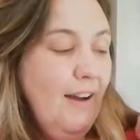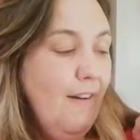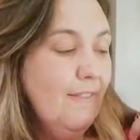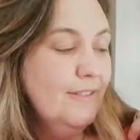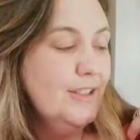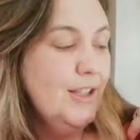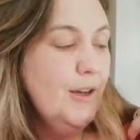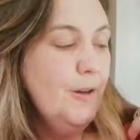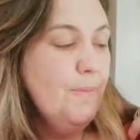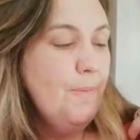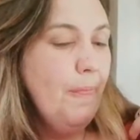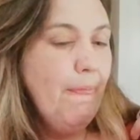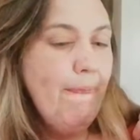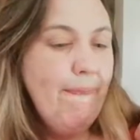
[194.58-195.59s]
Yeah,
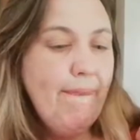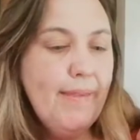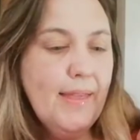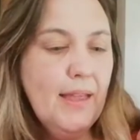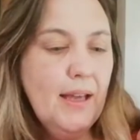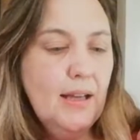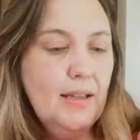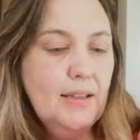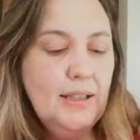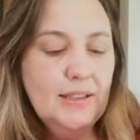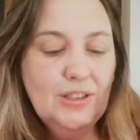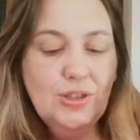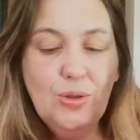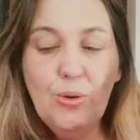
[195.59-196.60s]
so
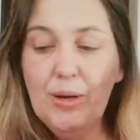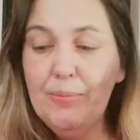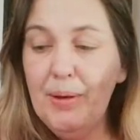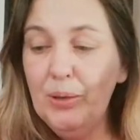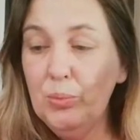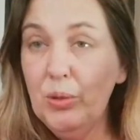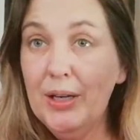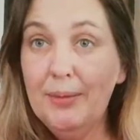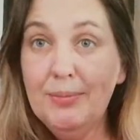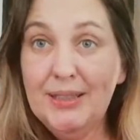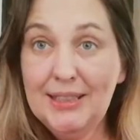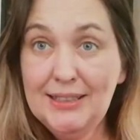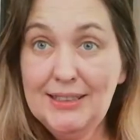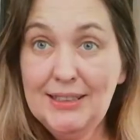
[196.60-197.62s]
let's talk about what
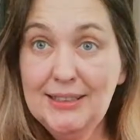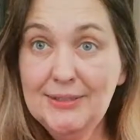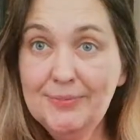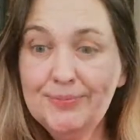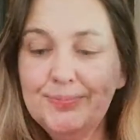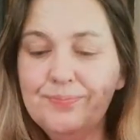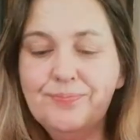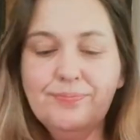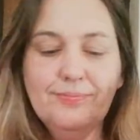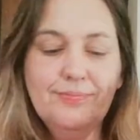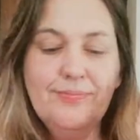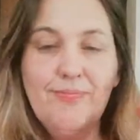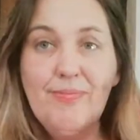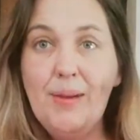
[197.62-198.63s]
I'm knitting.
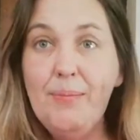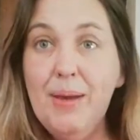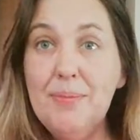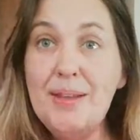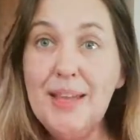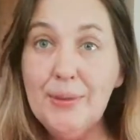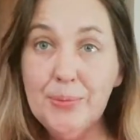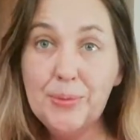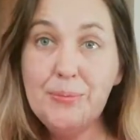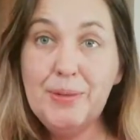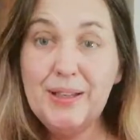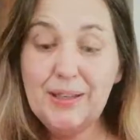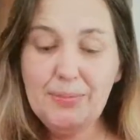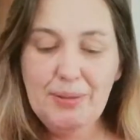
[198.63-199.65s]
Maybe that will
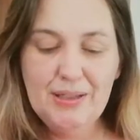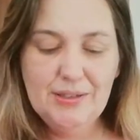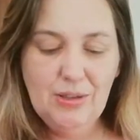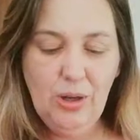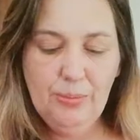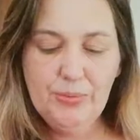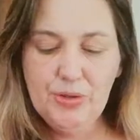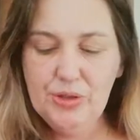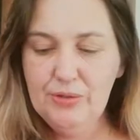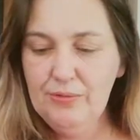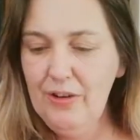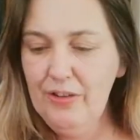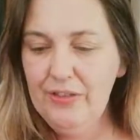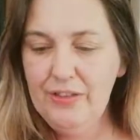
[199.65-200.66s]
be the best
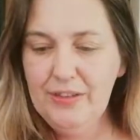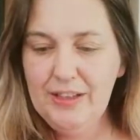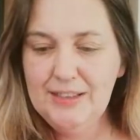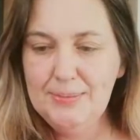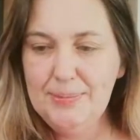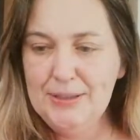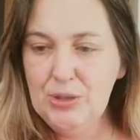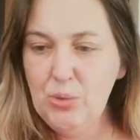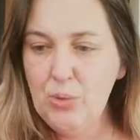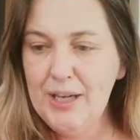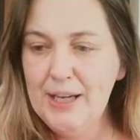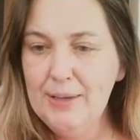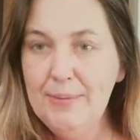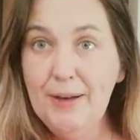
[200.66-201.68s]
option rather than
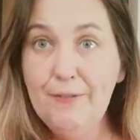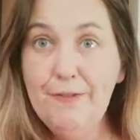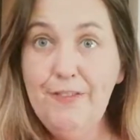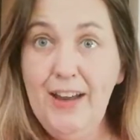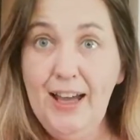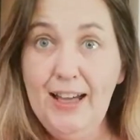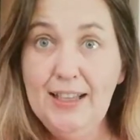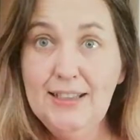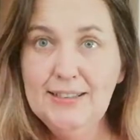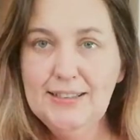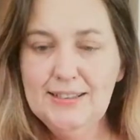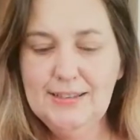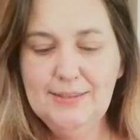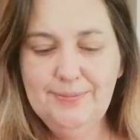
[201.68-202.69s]
talking about
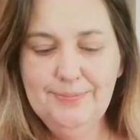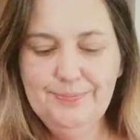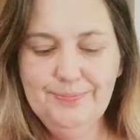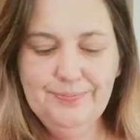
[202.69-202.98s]
flies.